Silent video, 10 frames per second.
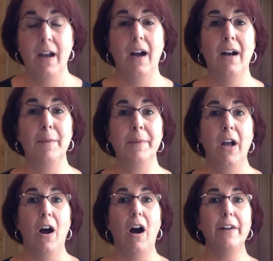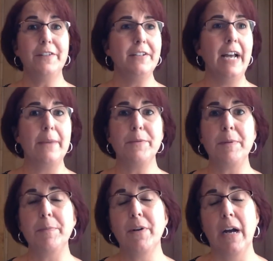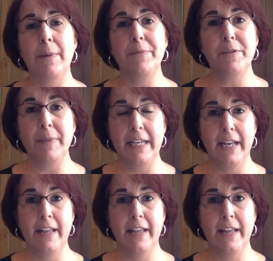Um, oftentimes people come up to me